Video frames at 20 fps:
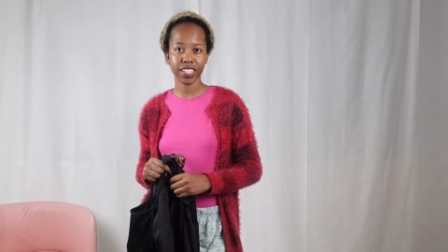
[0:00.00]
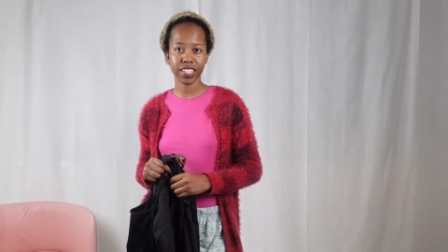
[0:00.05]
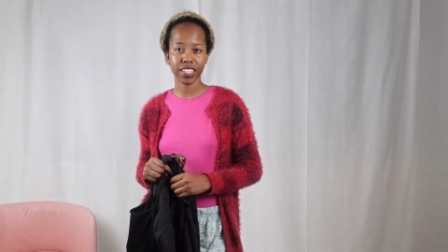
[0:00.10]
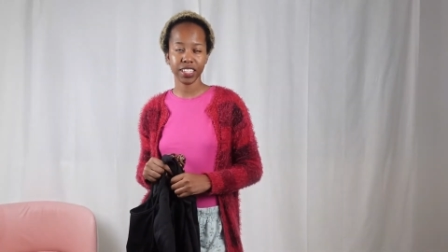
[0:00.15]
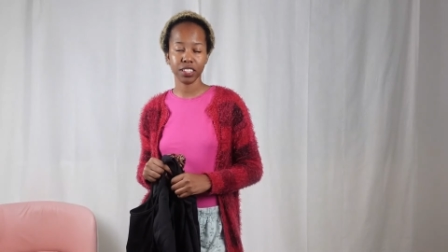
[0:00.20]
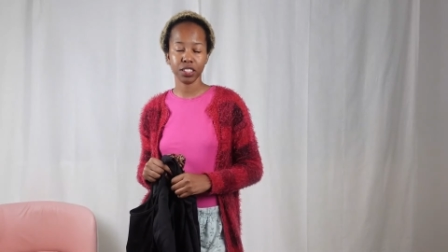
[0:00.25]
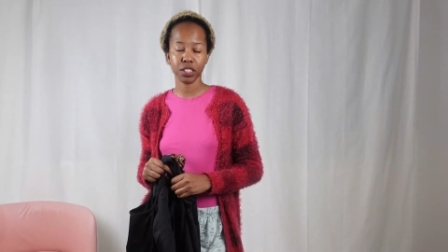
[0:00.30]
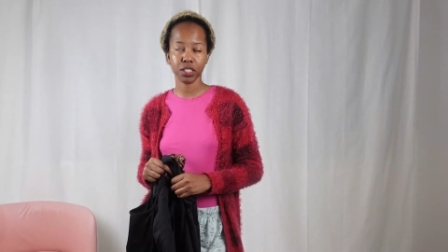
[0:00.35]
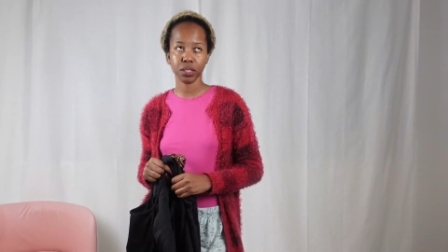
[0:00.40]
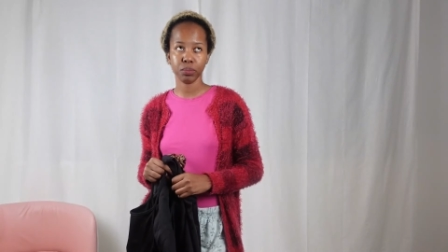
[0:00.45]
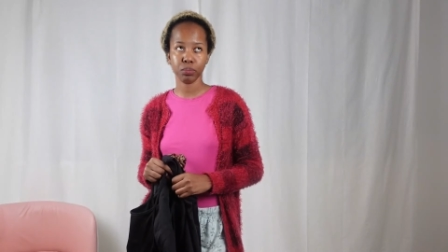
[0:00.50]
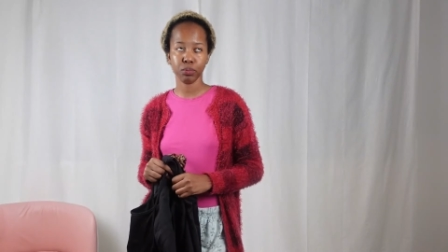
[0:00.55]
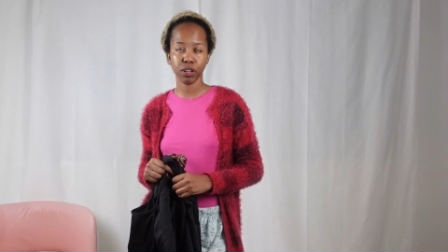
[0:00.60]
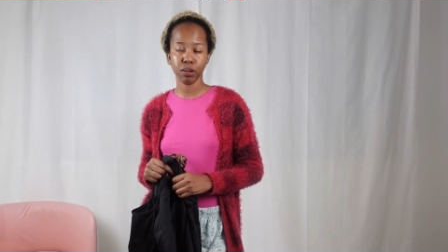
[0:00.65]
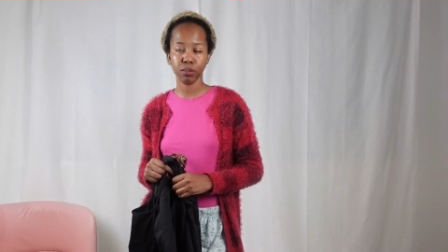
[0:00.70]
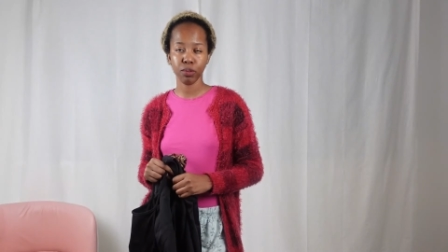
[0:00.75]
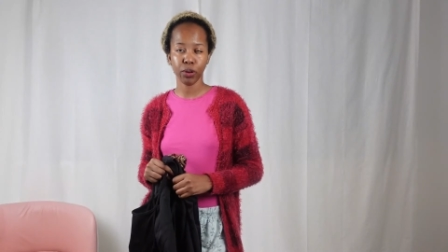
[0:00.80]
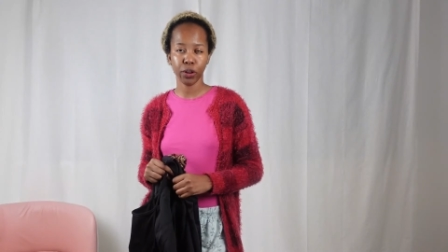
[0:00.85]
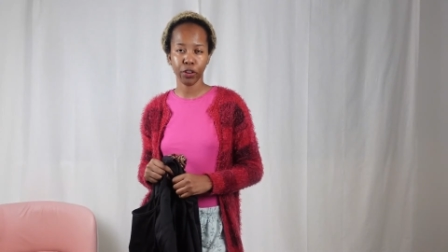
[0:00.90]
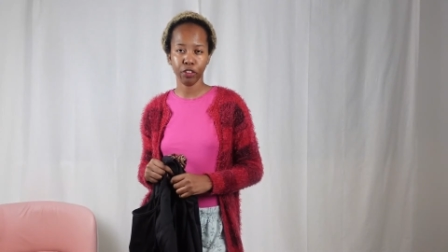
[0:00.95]
is
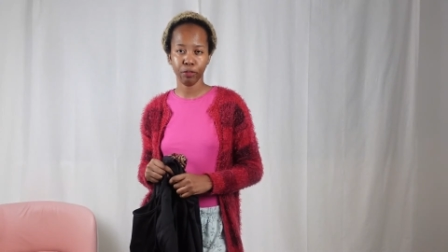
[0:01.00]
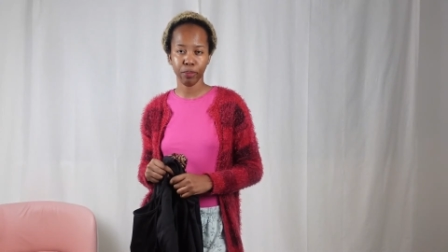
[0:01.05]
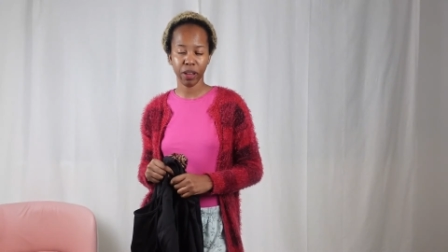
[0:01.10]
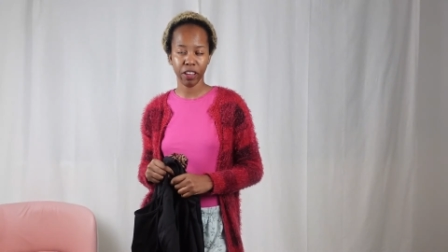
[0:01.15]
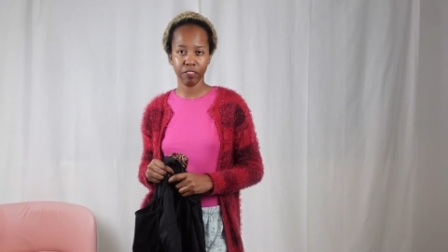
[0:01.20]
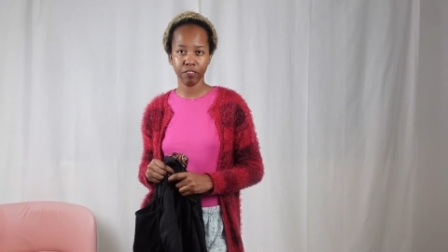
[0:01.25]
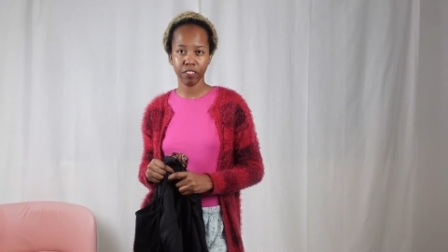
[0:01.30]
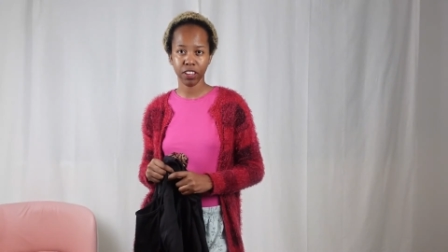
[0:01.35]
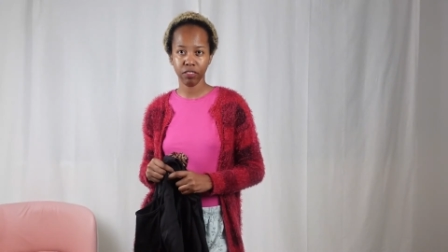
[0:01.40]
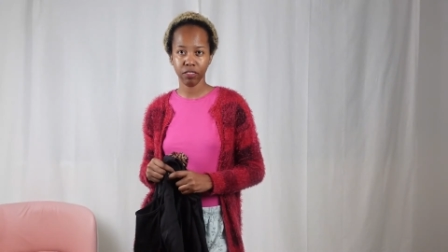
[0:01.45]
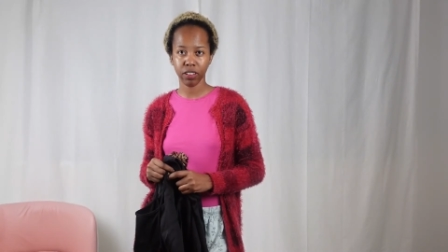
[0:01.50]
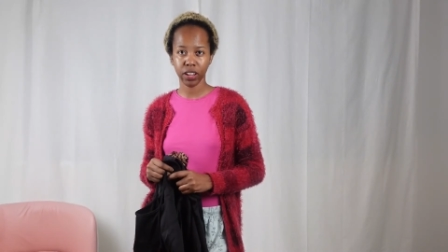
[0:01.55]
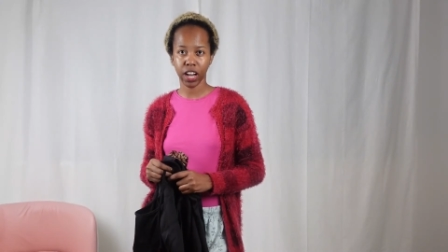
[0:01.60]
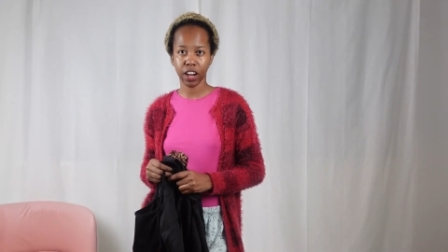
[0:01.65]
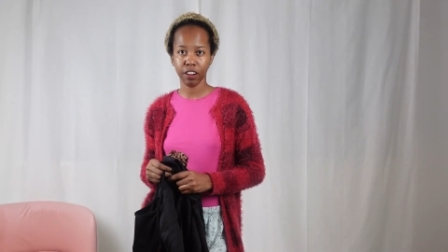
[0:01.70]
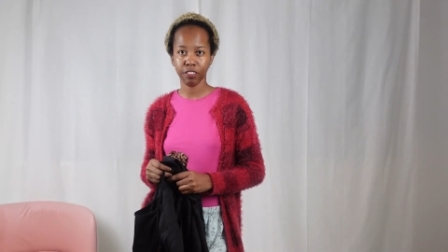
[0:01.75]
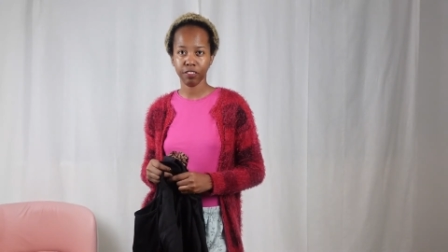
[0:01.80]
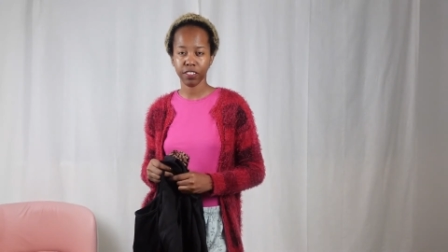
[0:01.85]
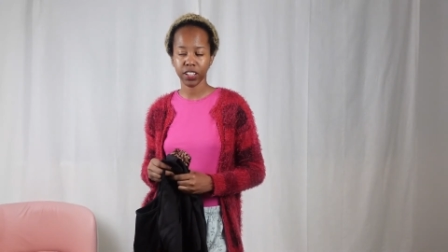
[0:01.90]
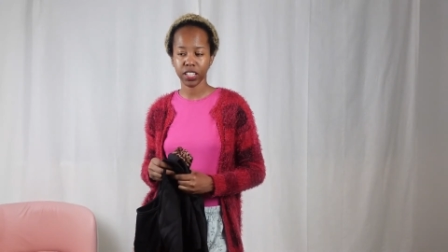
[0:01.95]
probably one of my favorite
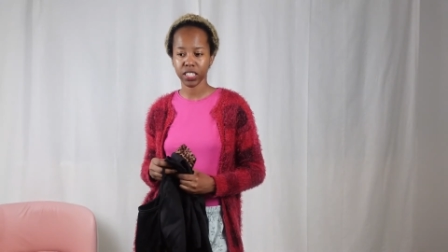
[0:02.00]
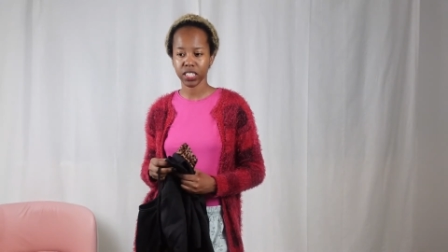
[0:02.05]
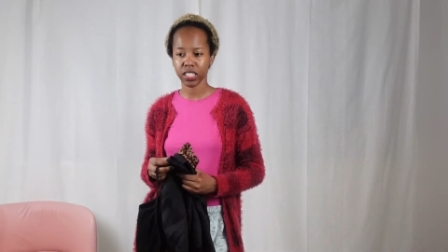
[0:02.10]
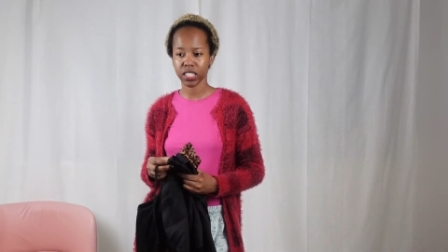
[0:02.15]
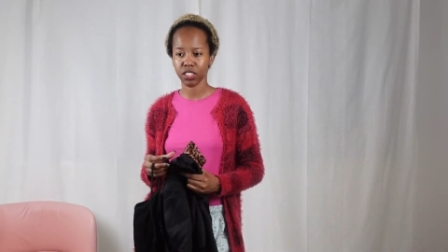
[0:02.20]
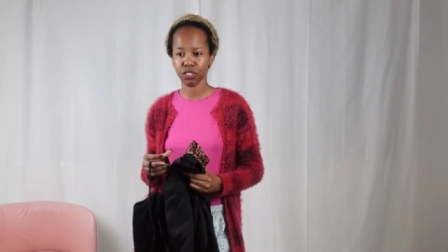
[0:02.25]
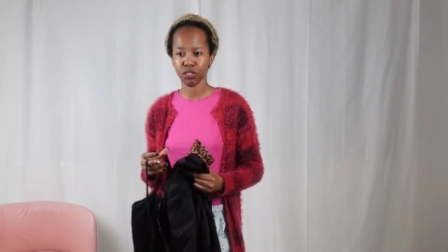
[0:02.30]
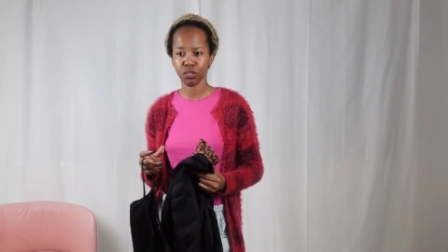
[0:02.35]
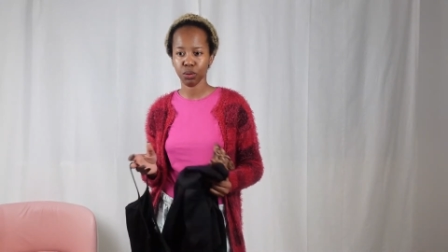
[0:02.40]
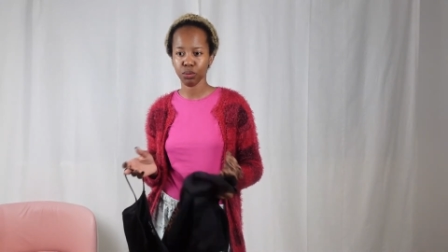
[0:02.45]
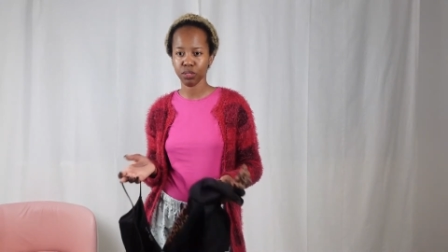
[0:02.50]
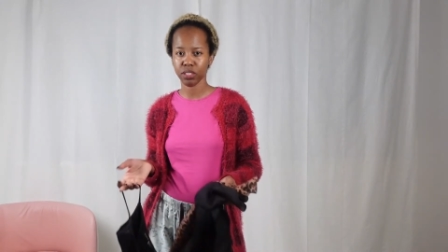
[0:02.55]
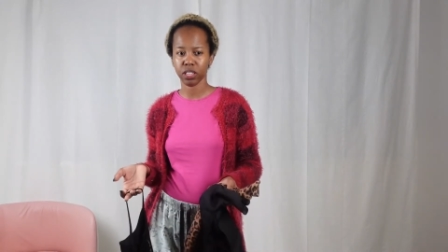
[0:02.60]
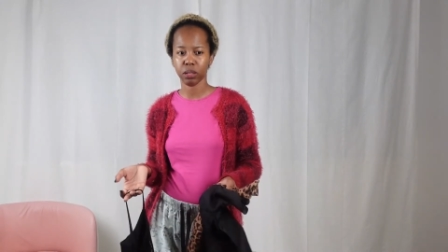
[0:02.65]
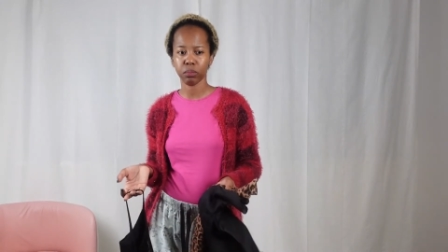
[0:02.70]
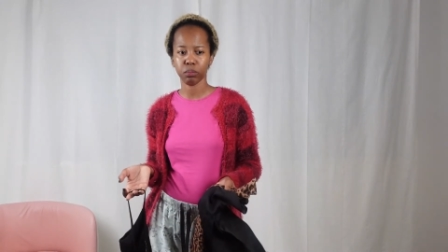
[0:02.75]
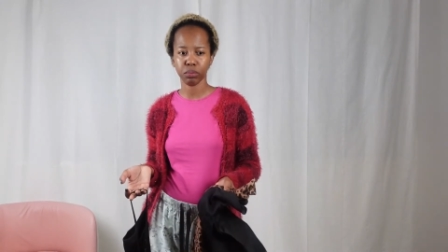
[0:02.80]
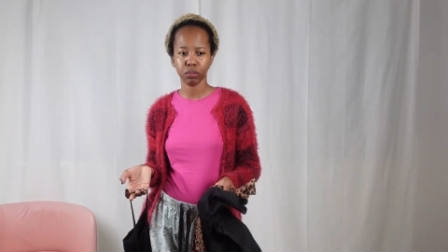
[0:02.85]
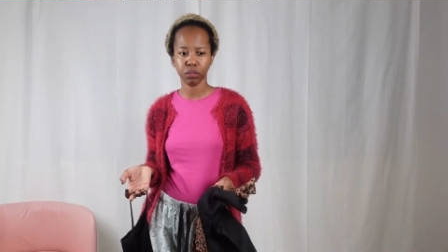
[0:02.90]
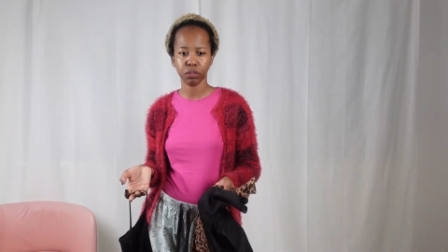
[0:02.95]
outfits it's so
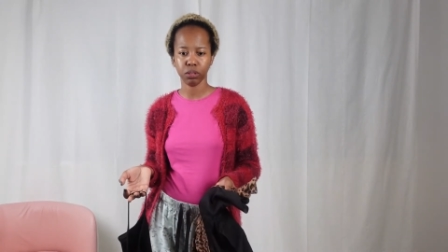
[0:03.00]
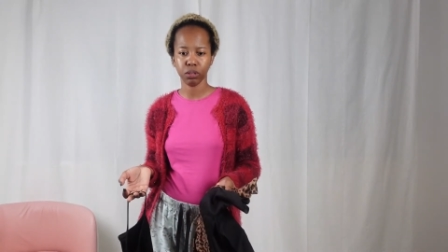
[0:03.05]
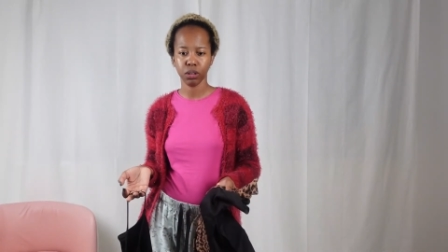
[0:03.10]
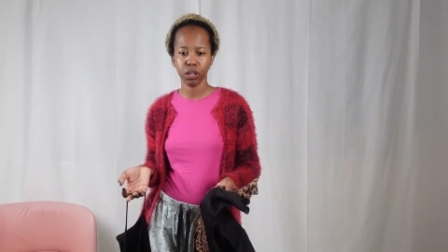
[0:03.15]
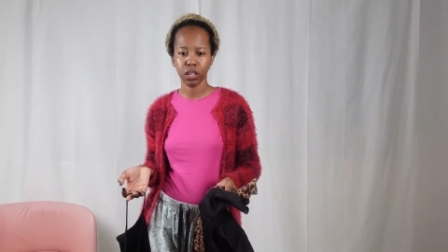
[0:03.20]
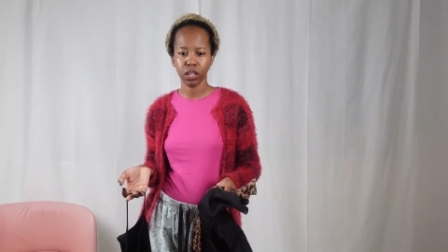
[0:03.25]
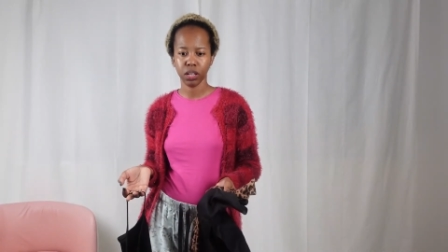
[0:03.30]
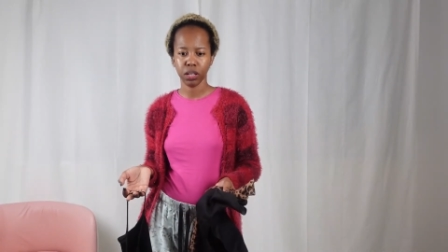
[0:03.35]
simple